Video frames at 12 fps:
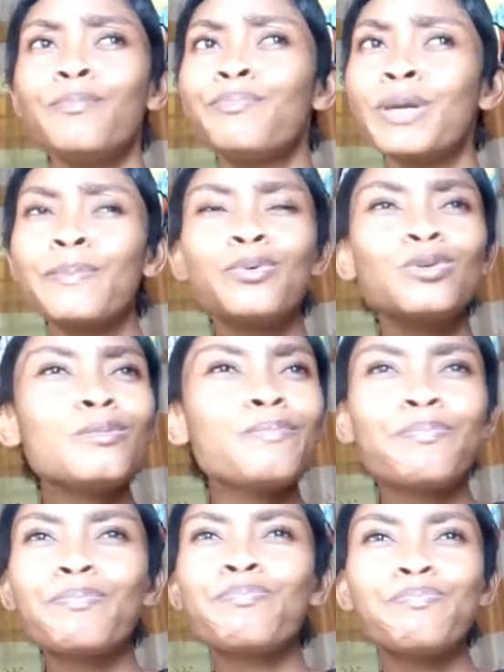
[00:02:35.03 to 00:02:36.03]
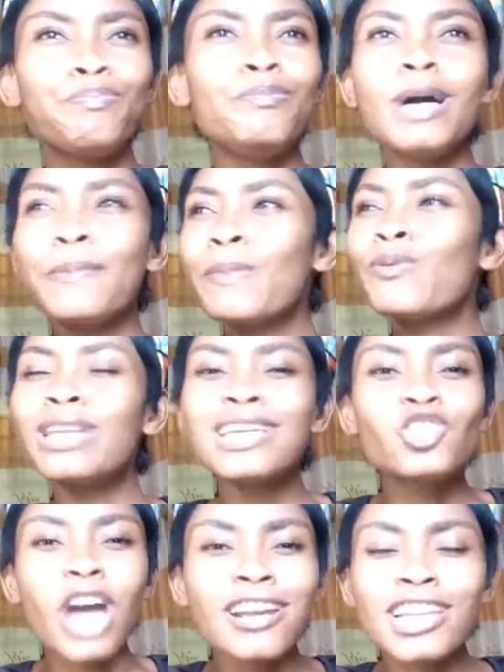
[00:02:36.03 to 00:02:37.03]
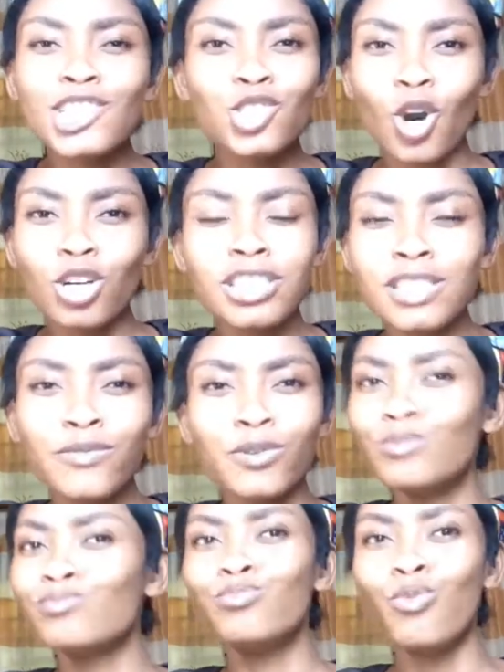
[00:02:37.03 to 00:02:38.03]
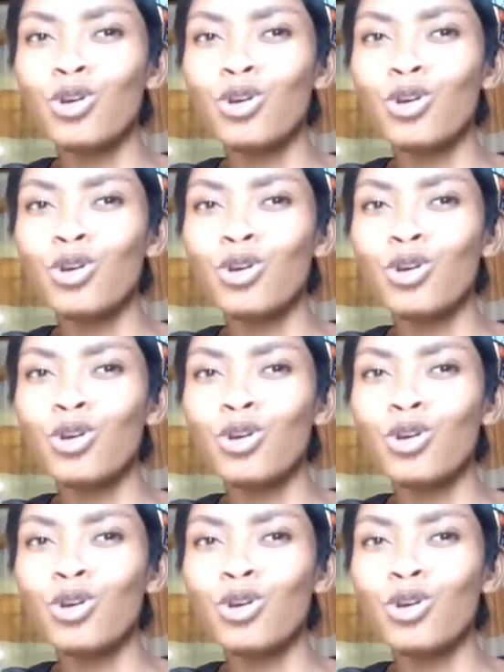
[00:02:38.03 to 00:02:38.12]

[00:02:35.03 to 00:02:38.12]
people literally don't even